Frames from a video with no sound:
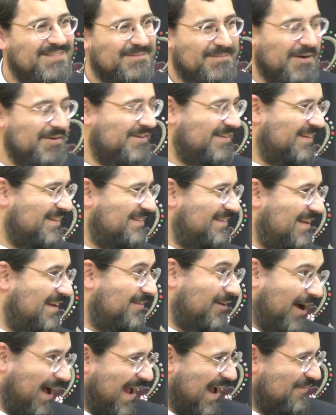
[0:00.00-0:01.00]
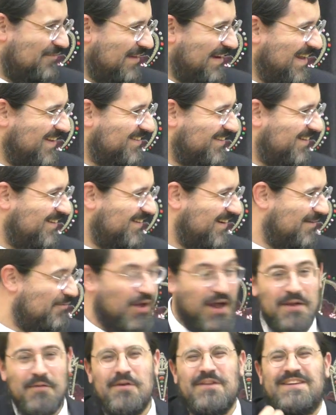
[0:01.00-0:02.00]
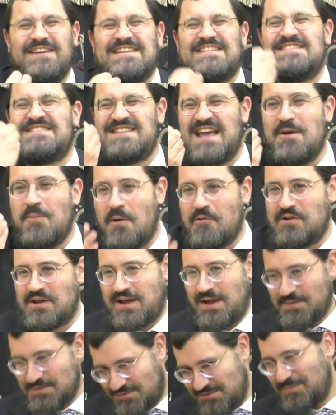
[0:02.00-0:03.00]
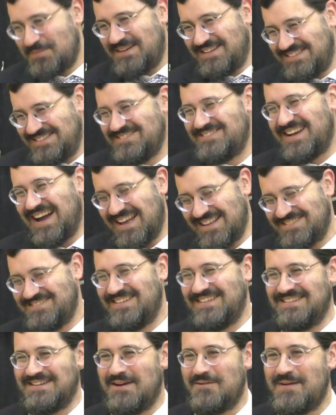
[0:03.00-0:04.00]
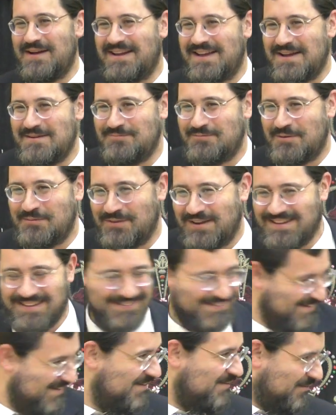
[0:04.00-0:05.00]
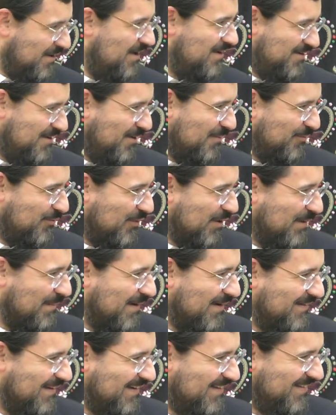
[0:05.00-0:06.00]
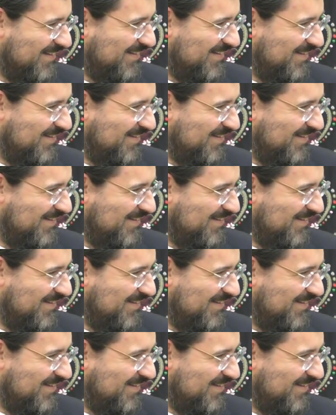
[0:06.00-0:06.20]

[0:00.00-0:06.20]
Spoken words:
Everything. I have the letter. I'm not even going to say where it comes from, because you guys already know where it came from, right? Right? You know what I'm talking about, right?